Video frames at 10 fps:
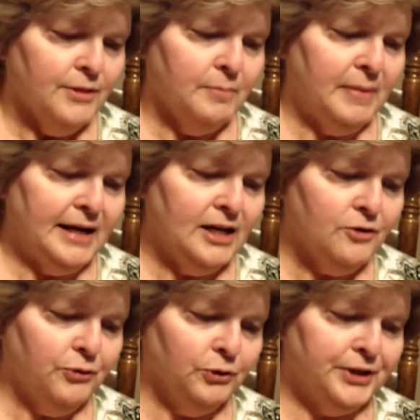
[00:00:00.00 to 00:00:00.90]
The
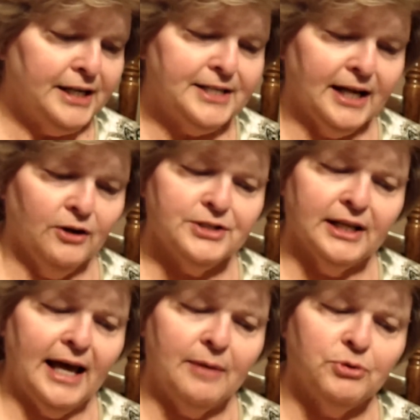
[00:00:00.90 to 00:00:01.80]
meaningful details,
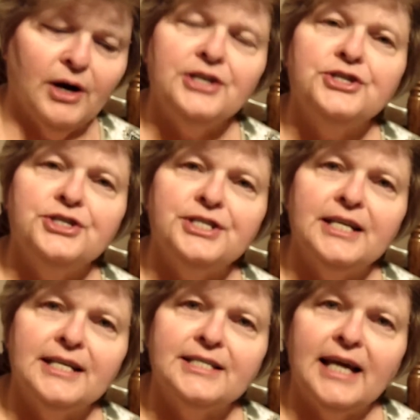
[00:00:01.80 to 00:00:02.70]
elaborations,
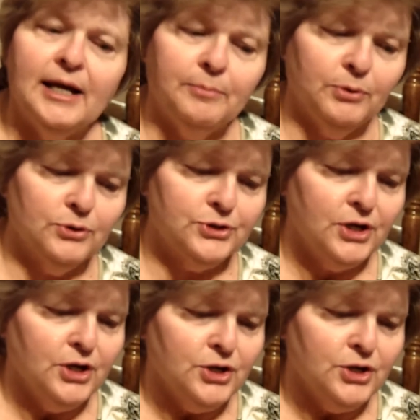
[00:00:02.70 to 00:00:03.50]
and examples